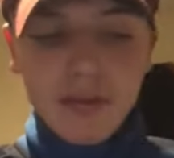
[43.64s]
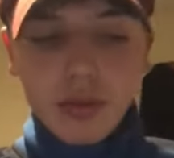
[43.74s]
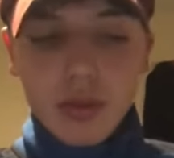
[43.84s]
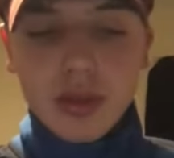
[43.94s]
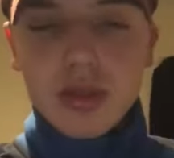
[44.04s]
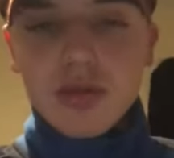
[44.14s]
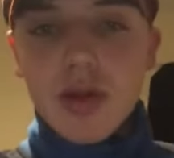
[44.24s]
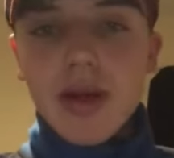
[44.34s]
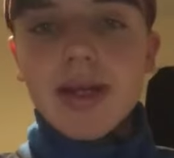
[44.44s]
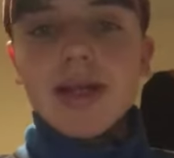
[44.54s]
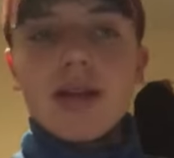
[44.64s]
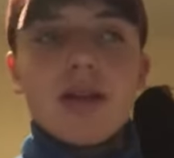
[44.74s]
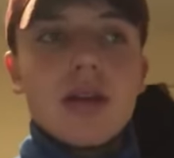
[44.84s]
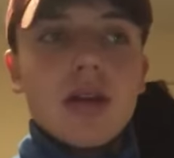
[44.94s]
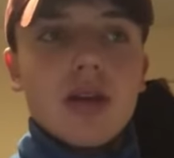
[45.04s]
forward to riding?
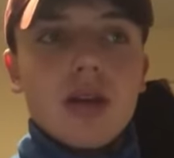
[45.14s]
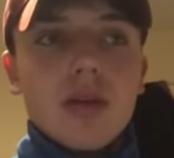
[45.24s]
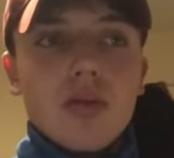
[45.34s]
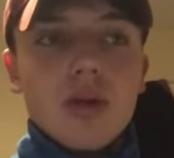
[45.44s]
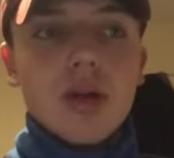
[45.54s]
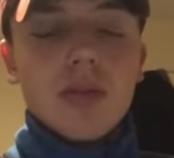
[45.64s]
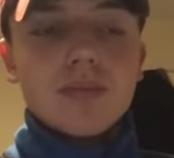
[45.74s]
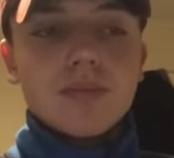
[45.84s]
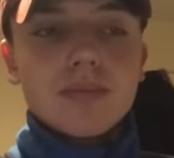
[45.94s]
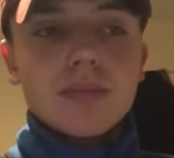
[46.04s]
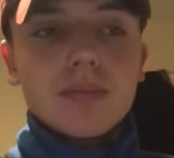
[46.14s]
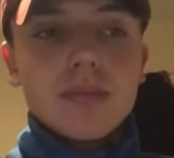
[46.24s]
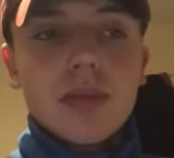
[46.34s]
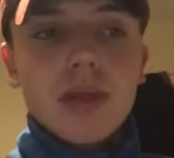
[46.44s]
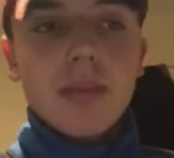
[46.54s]
Well,
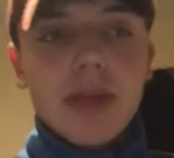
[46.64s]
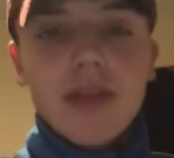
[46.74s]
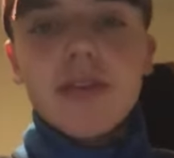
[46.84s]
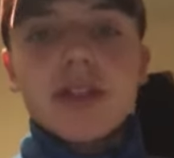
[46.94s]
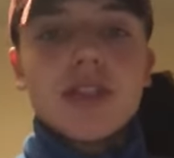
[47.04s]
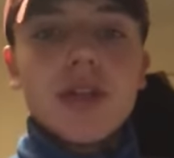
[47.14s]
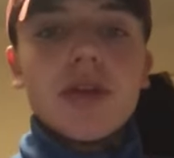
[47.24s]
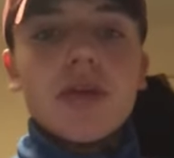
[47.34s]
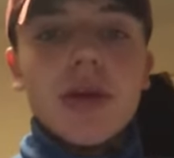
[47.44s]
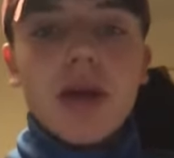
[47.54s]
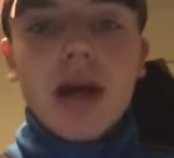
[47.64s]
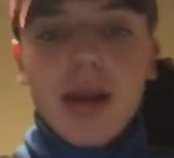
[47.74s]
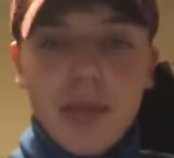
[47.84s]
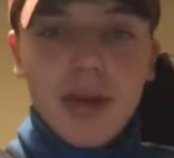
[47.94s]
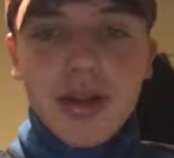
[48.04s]
I'm going to give you two.
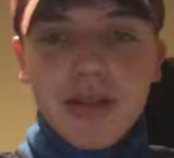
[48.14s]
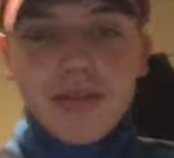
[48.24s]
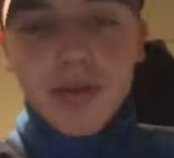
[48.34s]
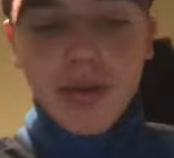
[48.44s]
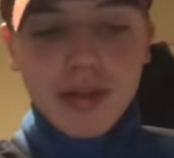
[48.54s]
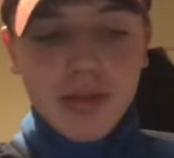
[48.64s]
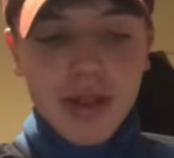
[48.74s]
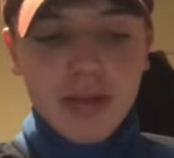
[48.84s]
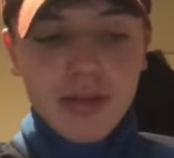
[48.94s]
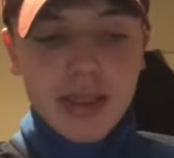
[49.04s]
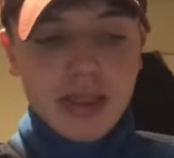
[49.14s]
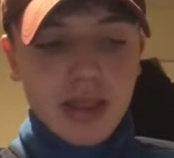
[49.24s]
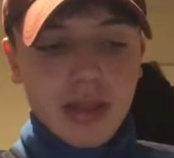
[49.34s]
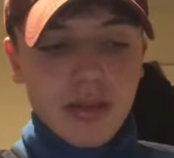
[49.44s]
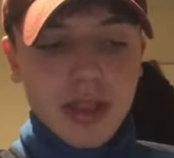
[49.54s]
I'm looking forward to riding
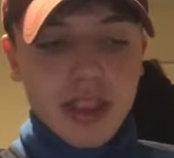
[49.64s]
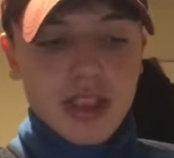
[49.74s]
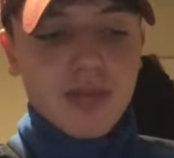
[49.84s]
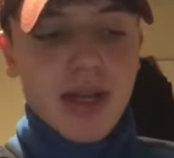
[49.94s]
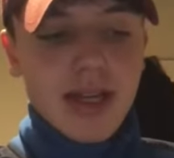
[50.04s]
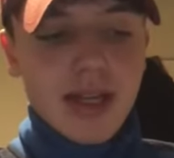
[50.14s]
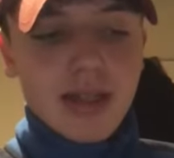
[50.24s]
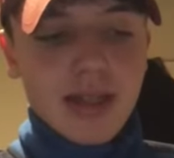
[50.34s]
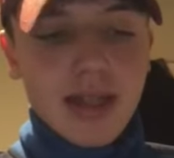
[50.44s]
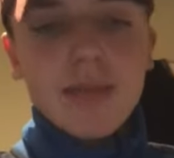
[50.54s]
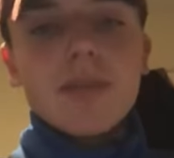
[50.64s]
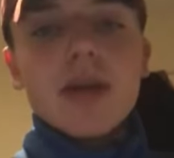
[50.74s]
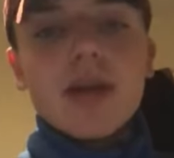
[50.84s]
Rizzo when she's back out again.